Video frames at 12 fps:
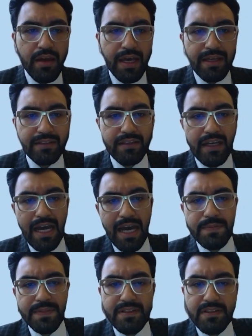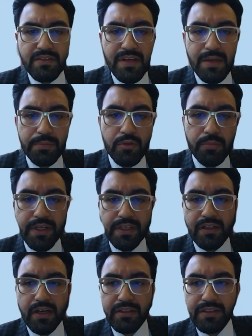And absence of appropriate
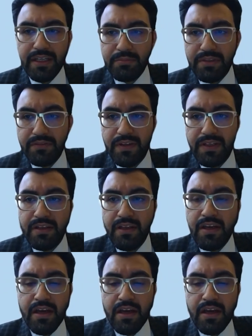contact between